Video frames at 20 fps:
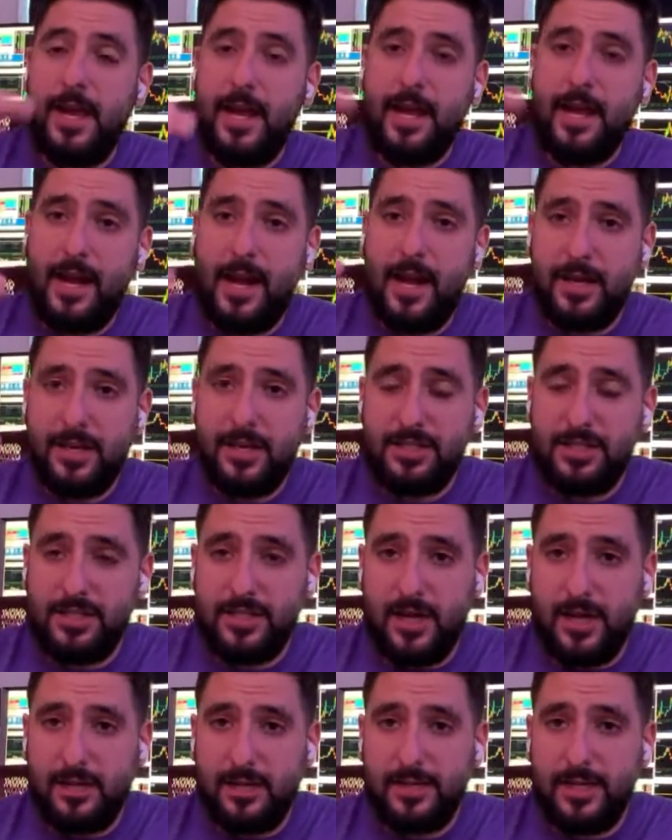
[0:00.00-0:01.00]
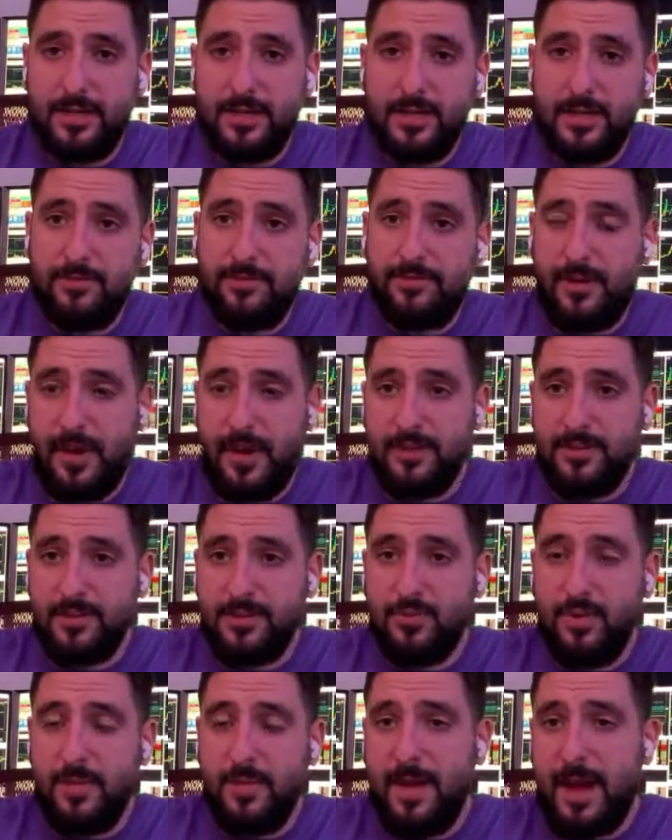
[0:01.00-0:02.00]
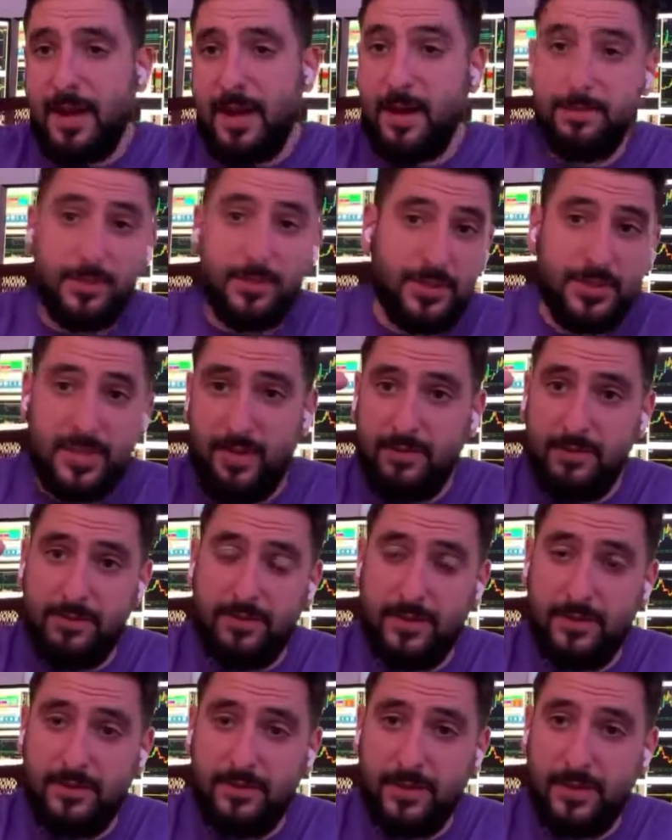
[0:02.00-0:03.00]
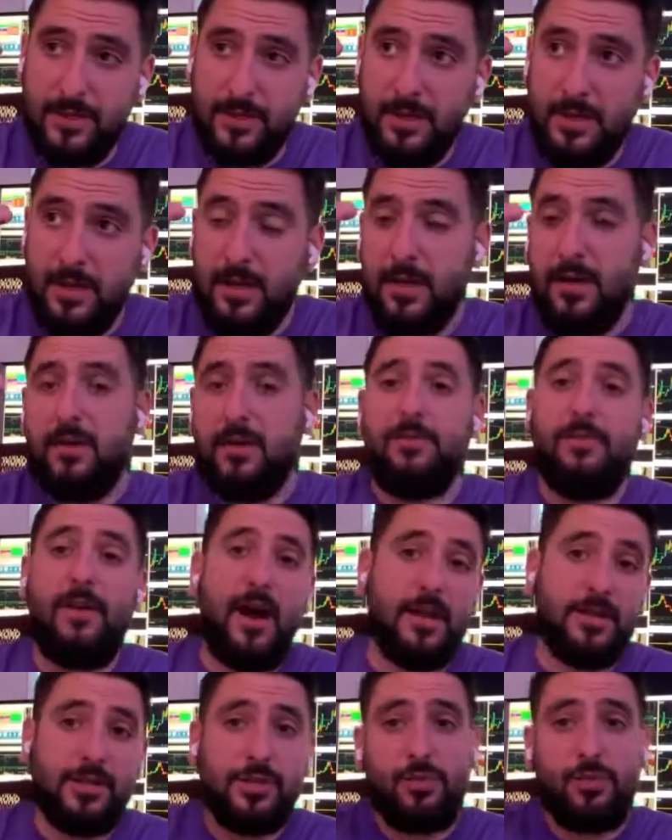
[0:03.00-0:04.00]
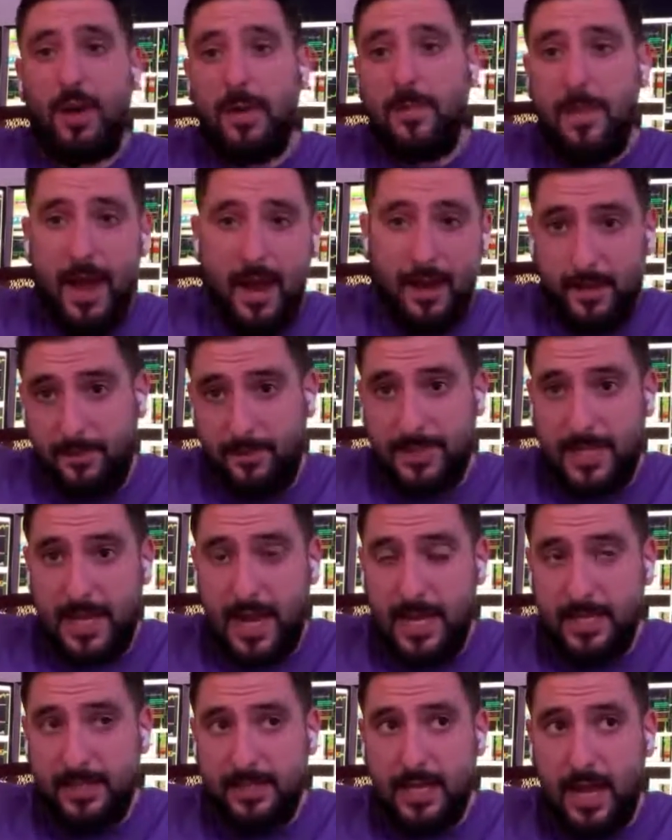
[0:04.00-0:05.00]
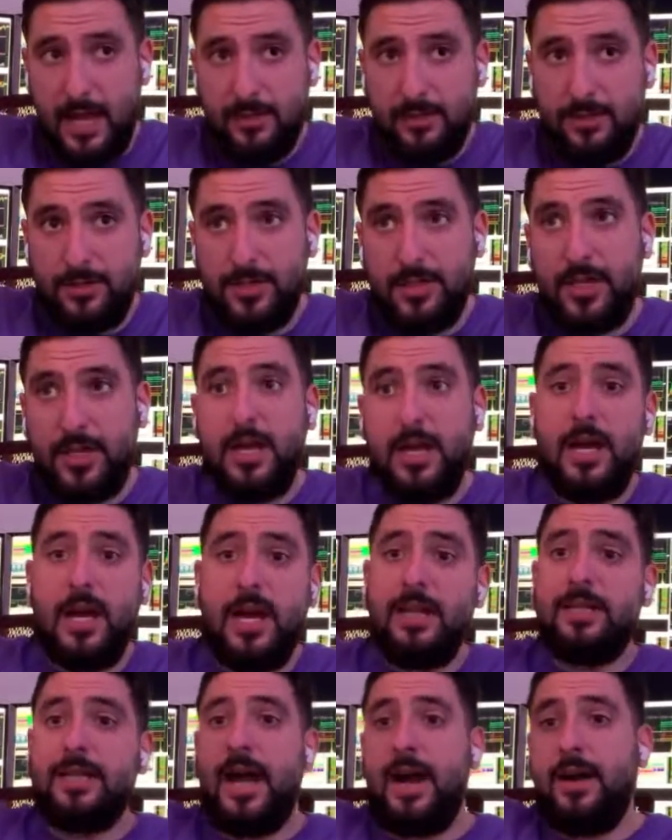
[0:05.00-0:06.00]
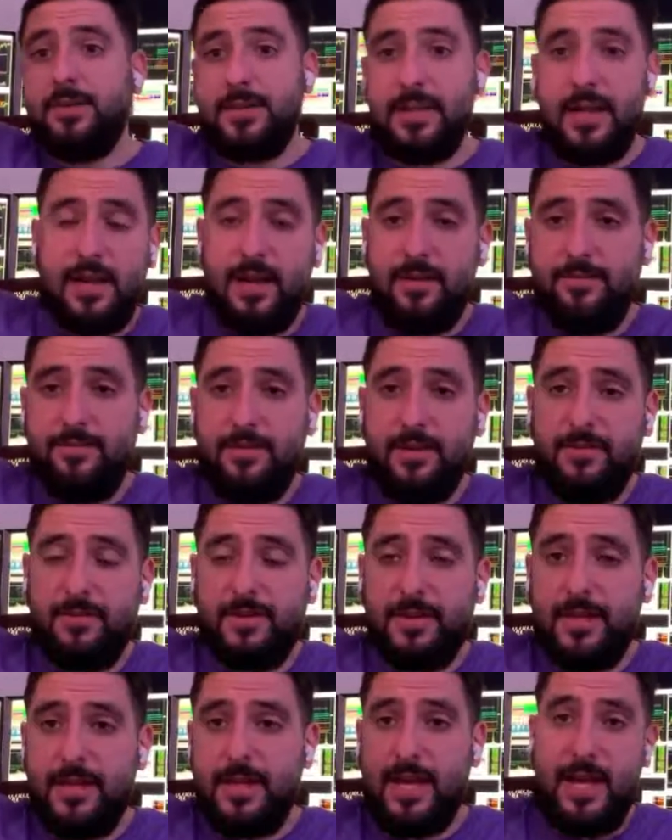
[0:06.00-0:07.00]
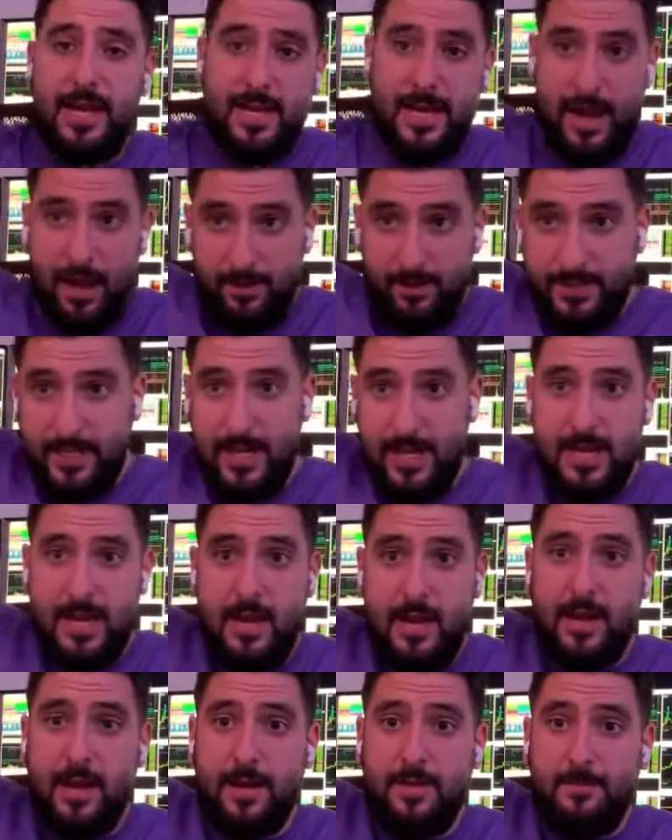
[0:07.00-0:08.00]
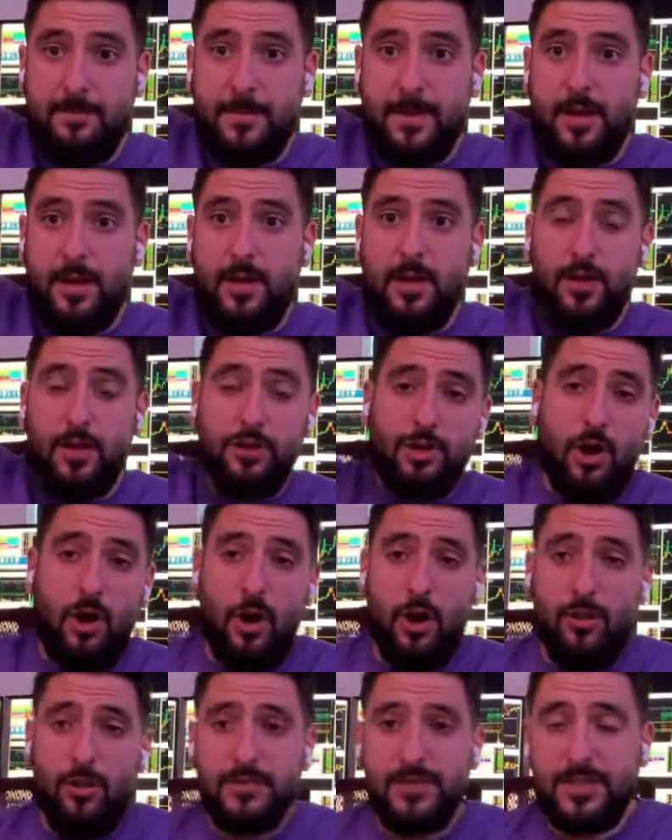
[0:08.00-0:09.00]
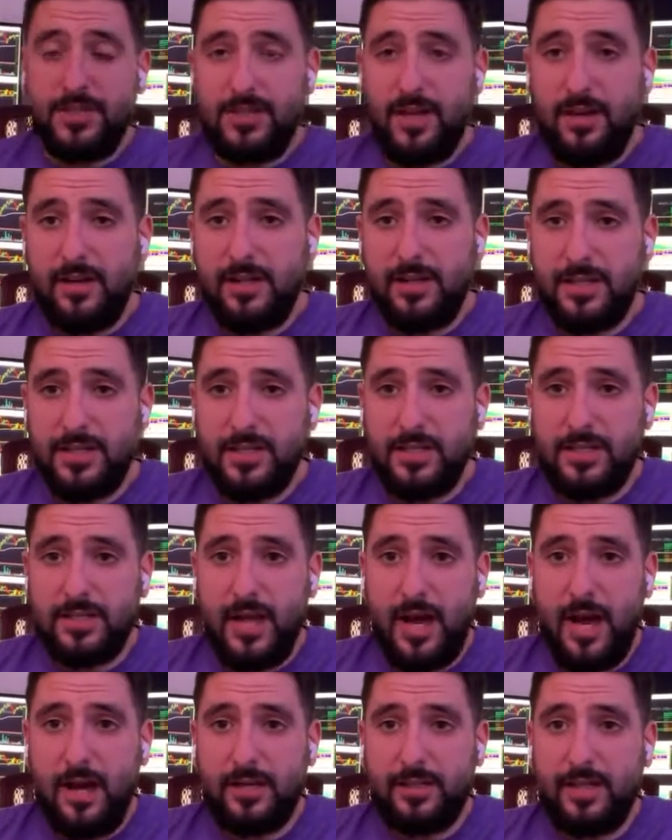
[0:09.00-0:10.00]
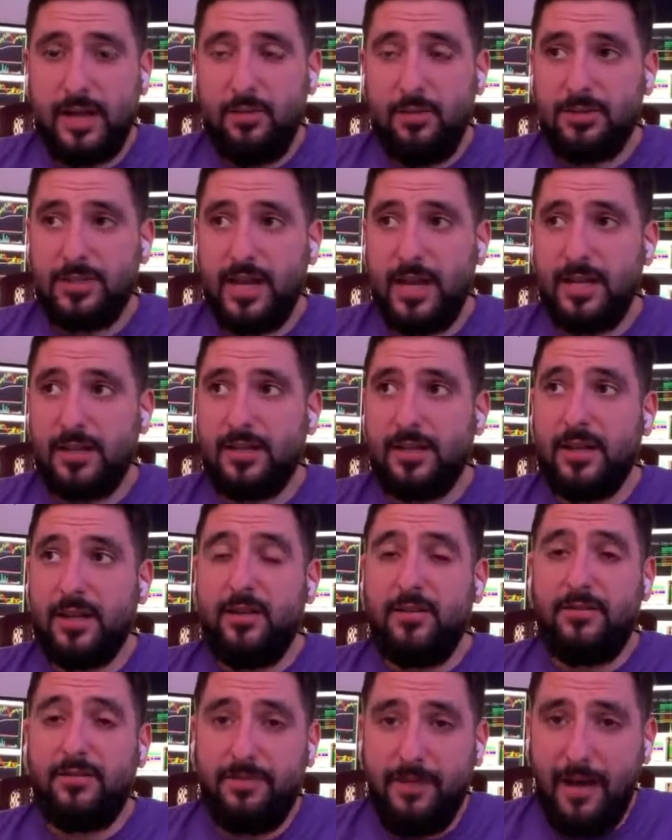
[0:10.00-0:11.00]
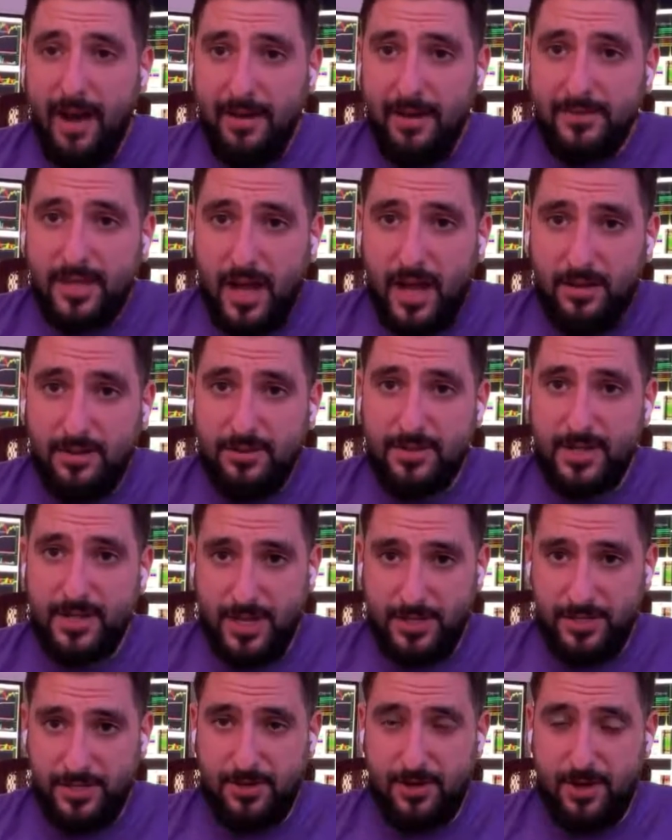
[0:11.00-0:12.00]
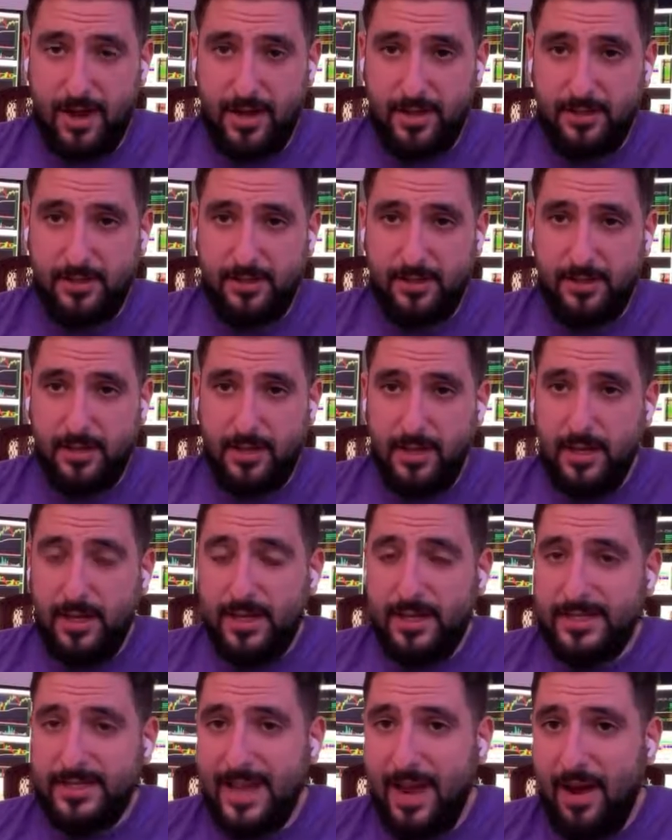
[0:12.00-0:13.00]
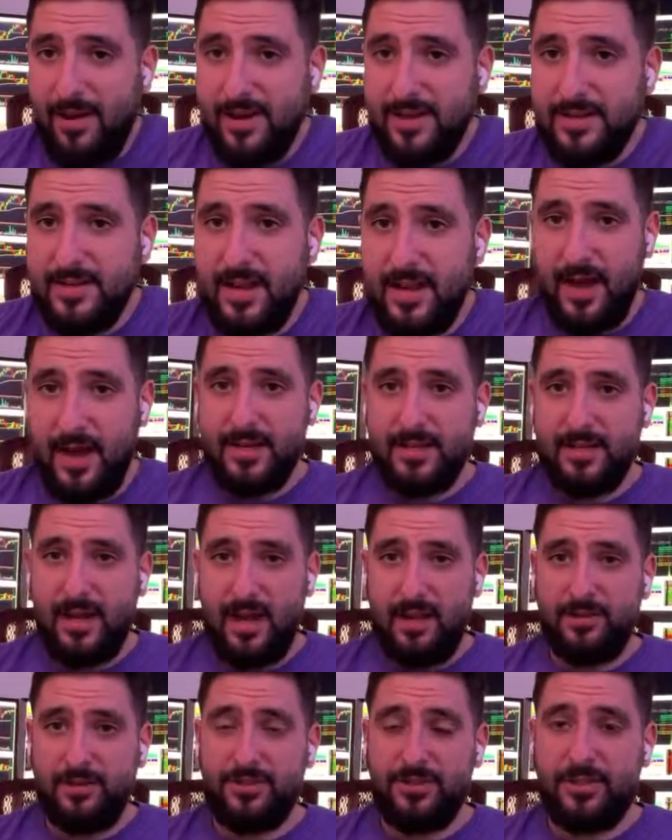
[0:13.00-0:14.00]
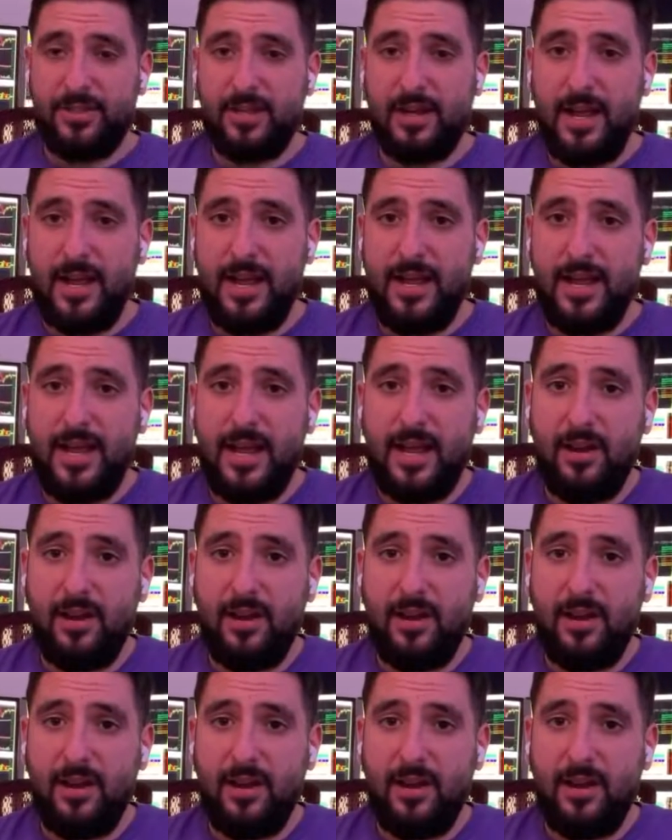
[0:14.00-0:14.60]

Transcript: It kind of consolidates and finds its way back up to 750 finds its way back up to $8 and now it's at 850 and now it's at 9 so all of a sudden this stock that was at $5 yesterday is now at $9 today.